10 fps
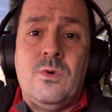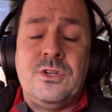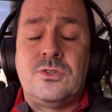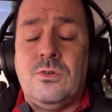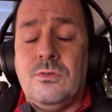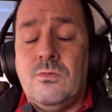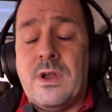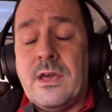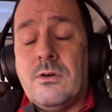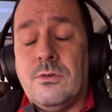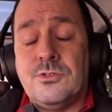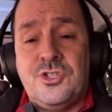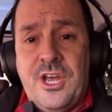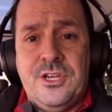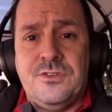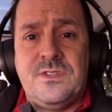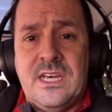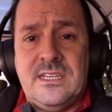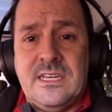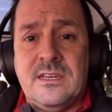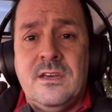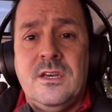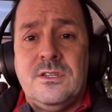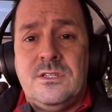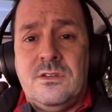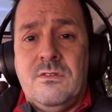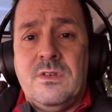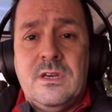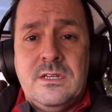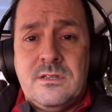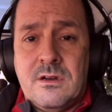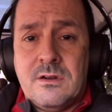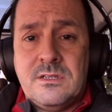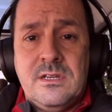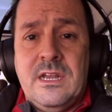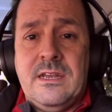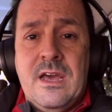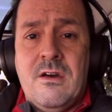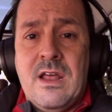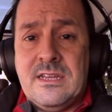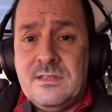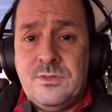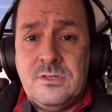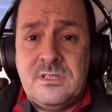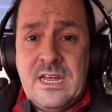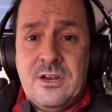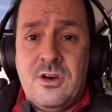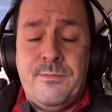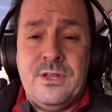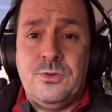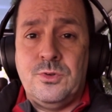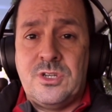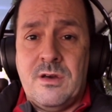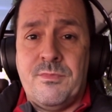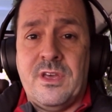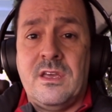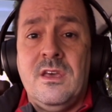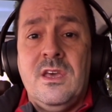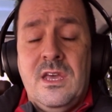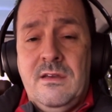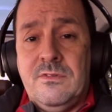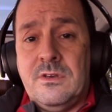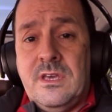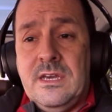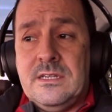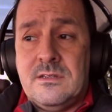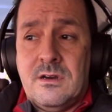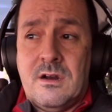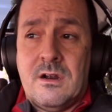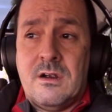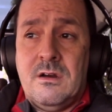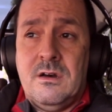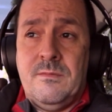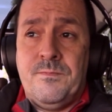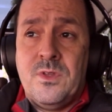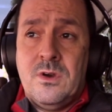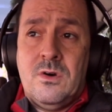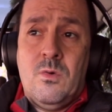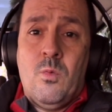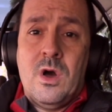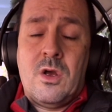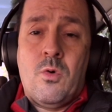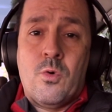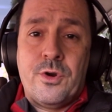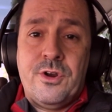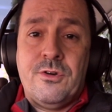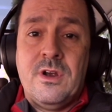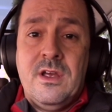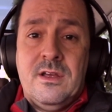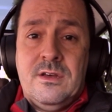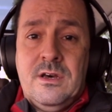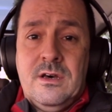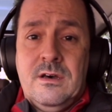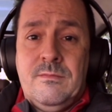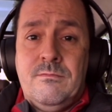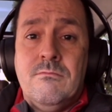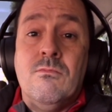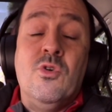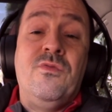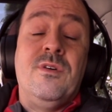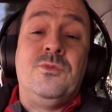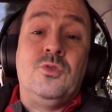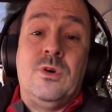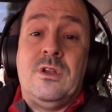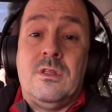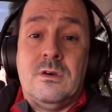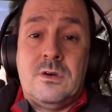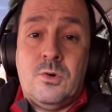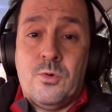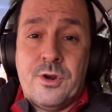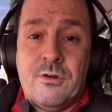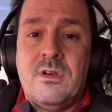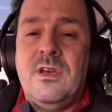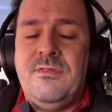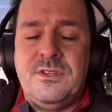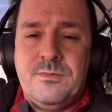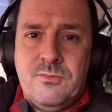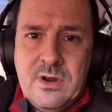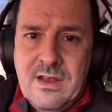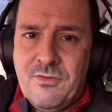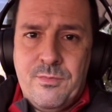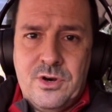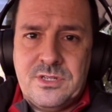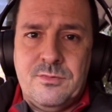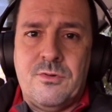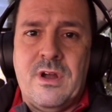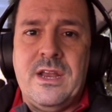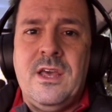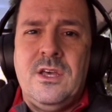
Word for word: what is called what I call change of setting. So if the kids are sitting down, ask them to stand up and do something. If the kids are um, on one corner, uh, move them to another corner. If it's whenever possible, right?